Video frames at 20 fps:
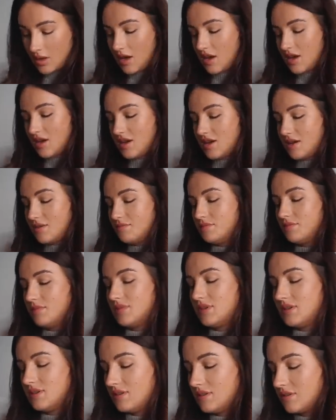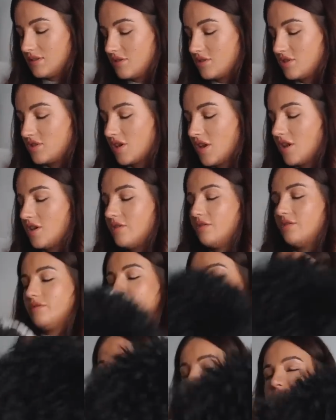Um, so
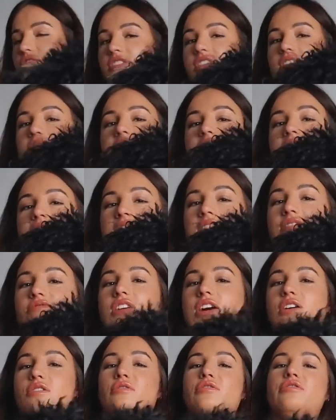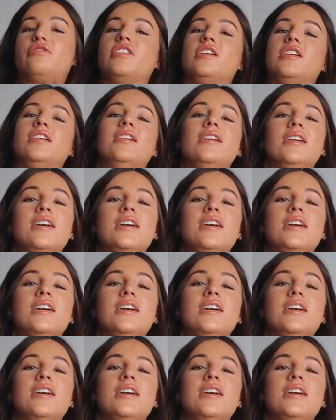for reference, this is Ralph.